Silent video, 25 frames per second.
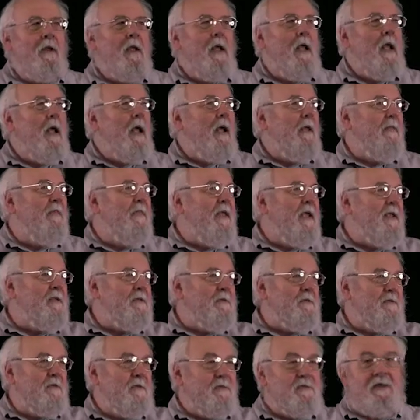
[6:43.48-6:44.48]
And
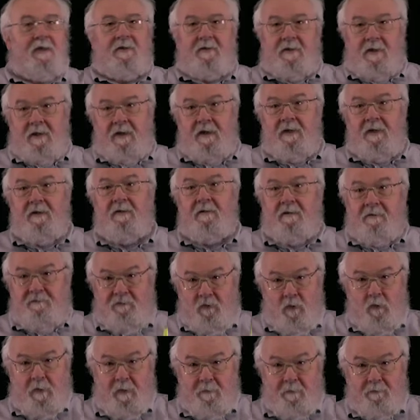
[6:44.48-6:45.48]
then suddenly the
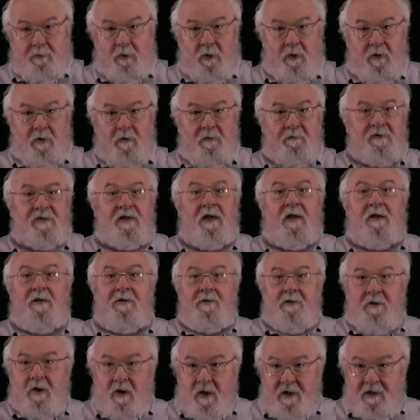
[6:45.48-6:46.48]
form improves,
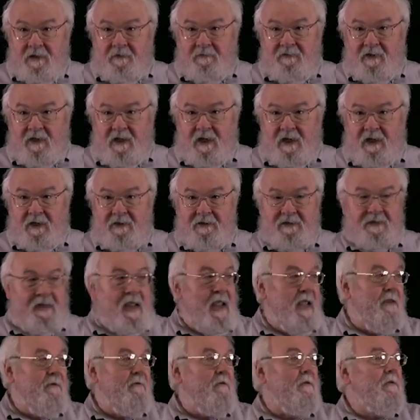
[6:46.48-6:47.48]
9 of the next
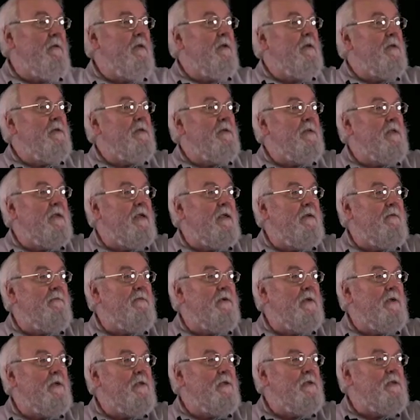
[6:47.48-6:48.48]
10 to give
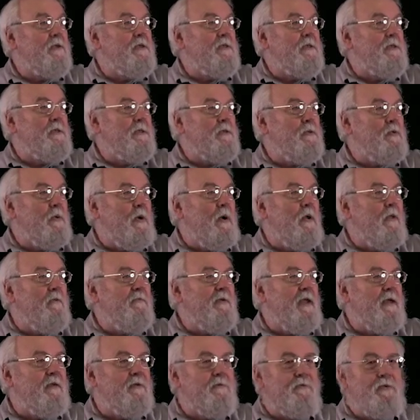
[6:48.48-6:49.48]
12
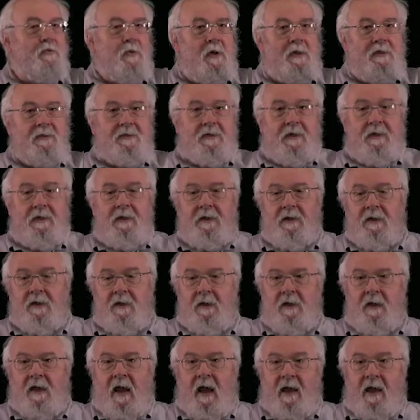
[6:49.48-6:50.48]
out of 20,
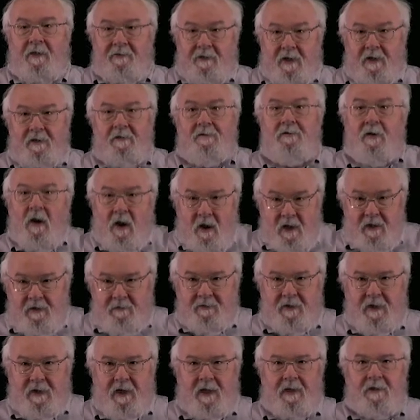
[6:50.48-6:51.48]
and then 9 of
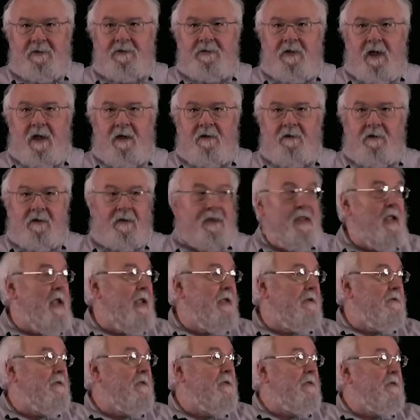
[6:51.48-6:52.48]
the next 10
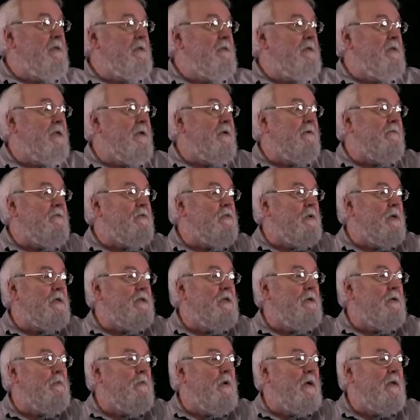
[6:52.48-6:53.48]
again to give
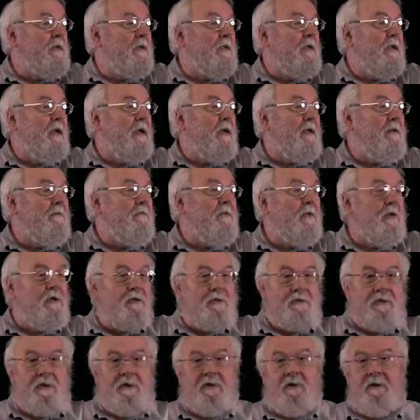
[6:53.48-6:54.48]
21 out of
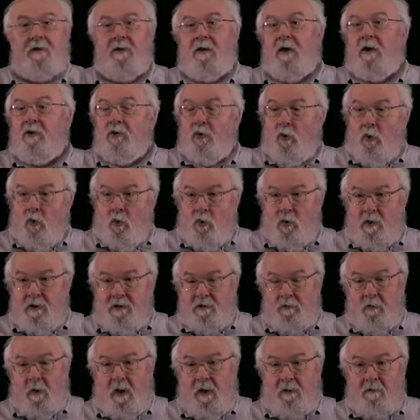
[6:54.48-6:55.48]
30, and all
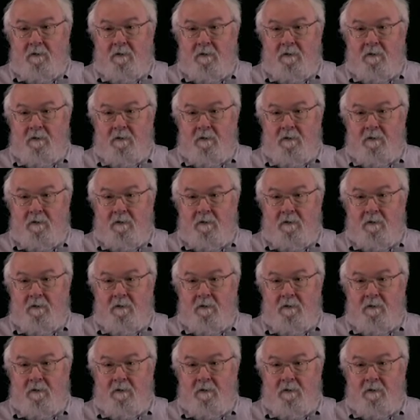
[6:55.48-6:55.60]
is well.